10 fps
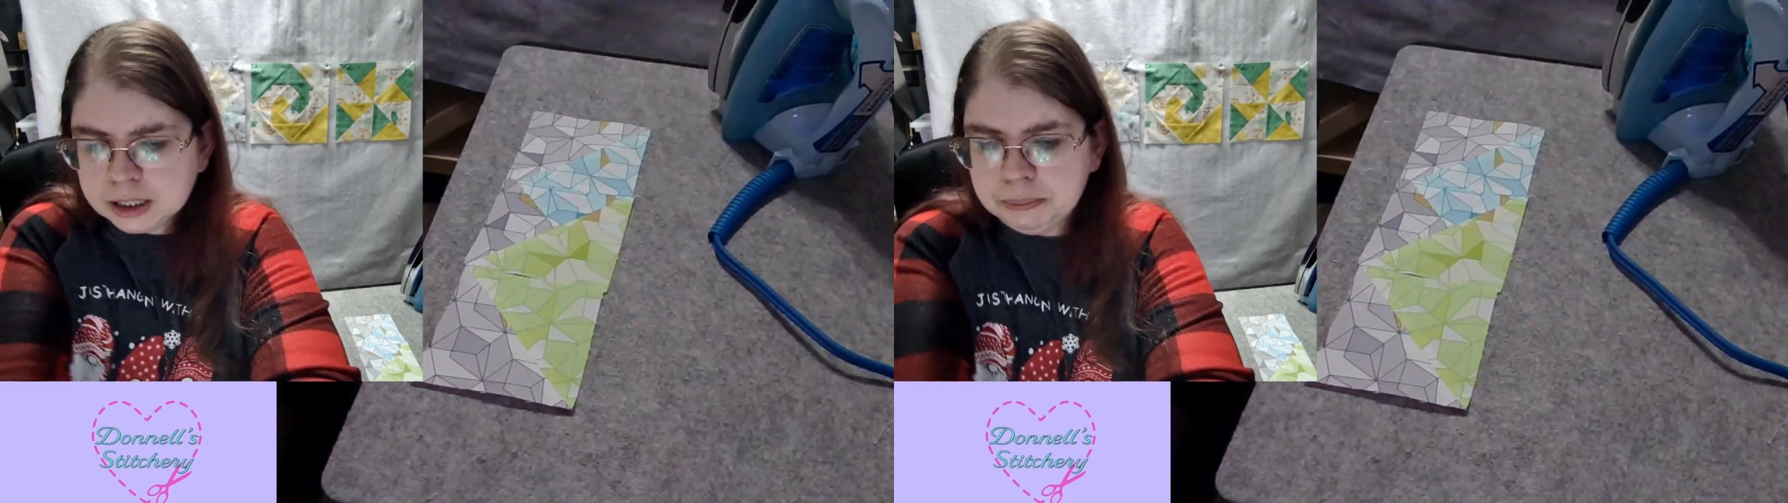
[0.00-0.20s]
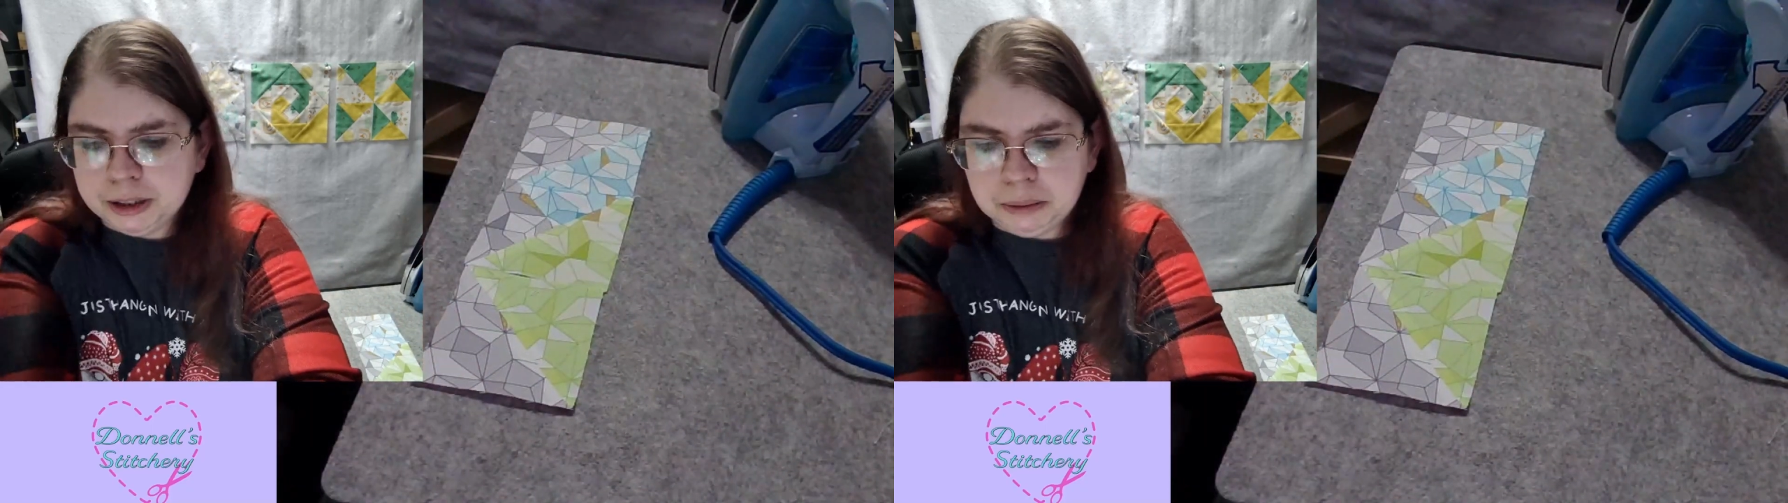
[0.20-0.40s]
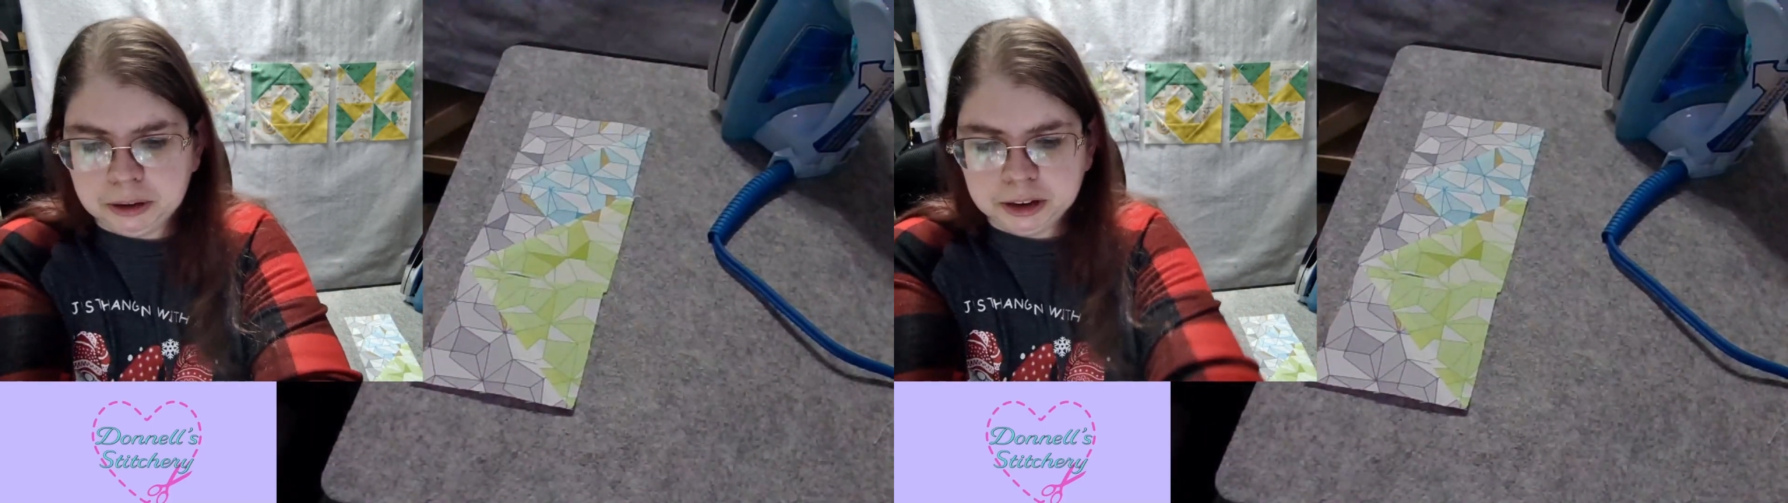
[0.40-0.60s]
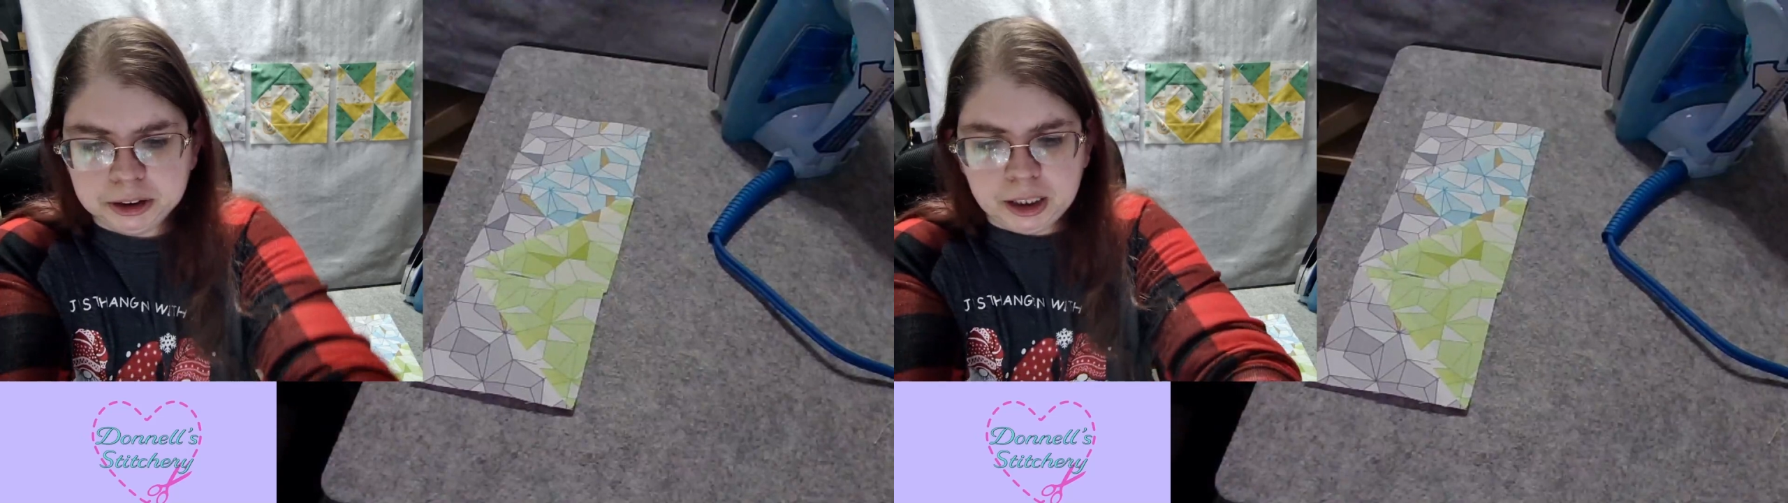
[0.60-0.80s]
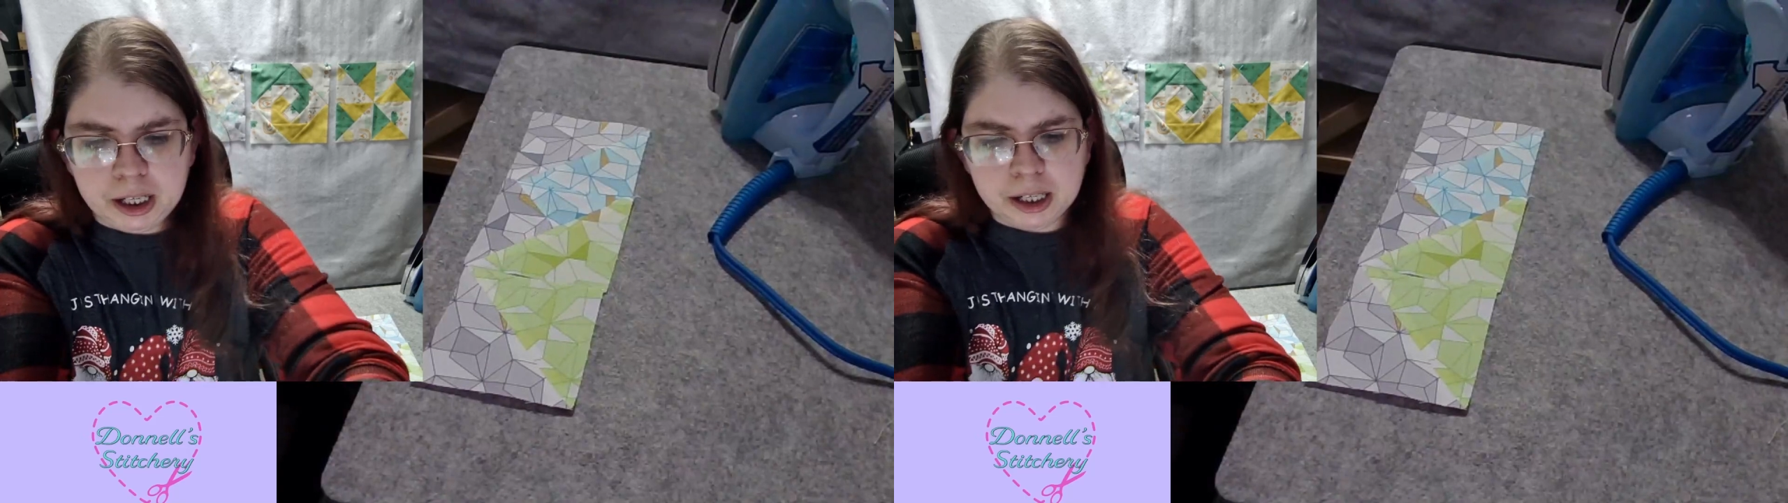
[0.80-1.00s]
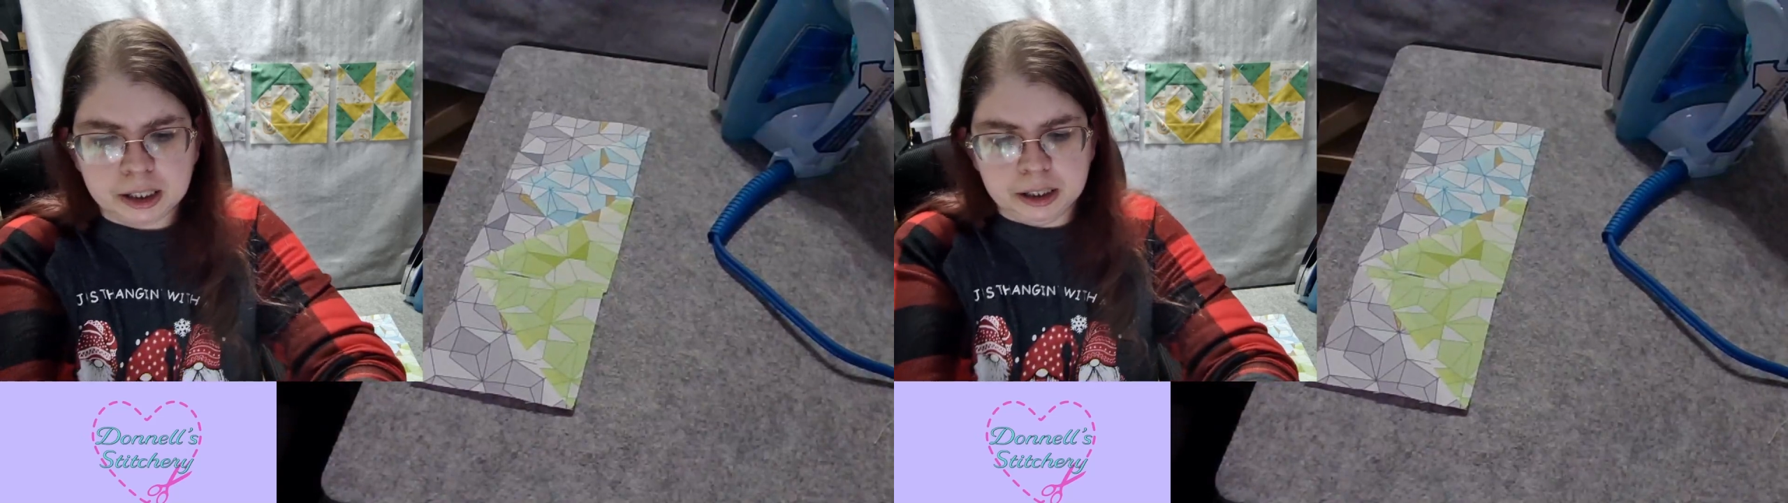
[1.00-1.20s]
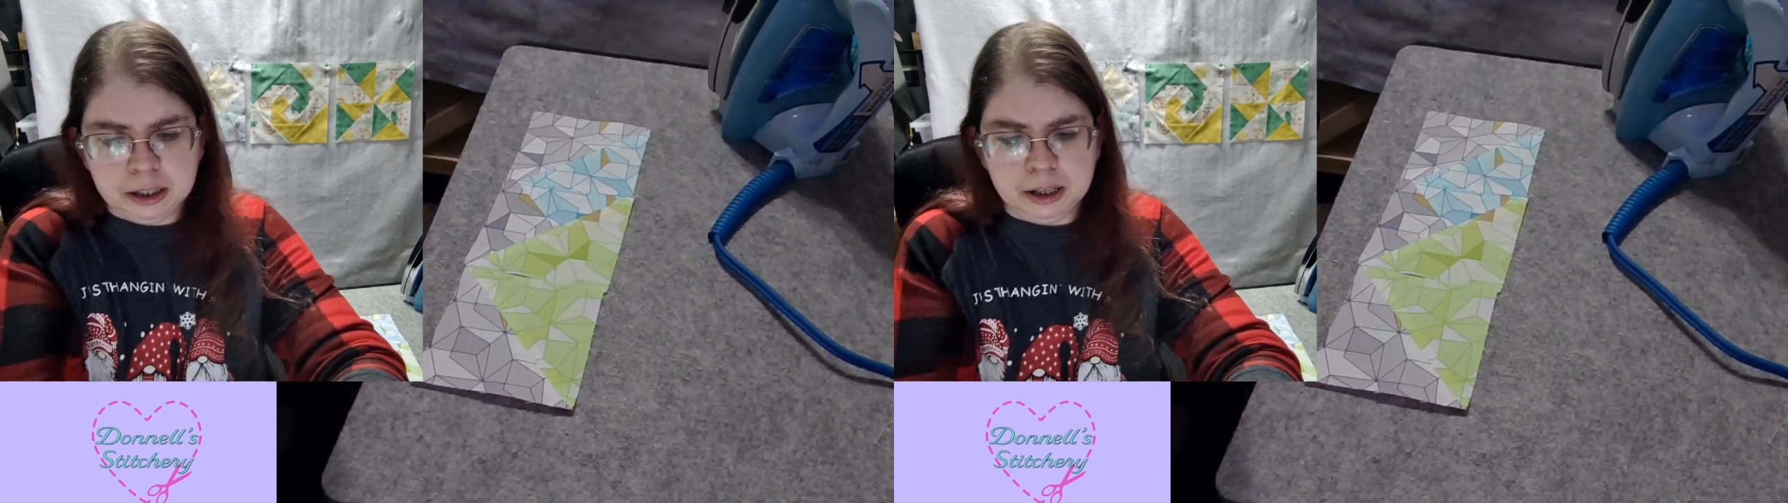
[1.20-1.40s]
Let me double check.